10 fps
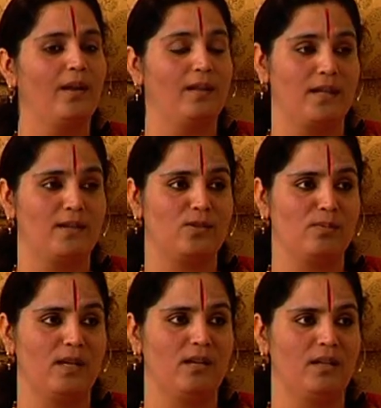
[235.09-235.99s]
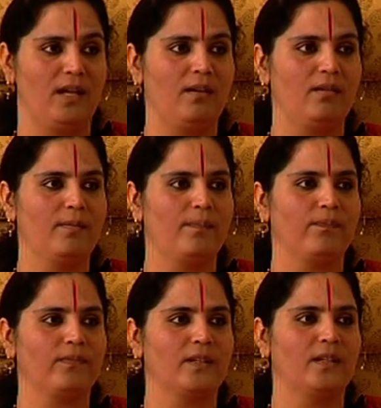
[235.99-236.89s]
that is to meditate,
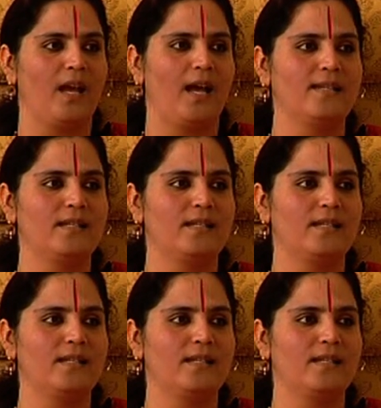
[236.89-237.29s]
as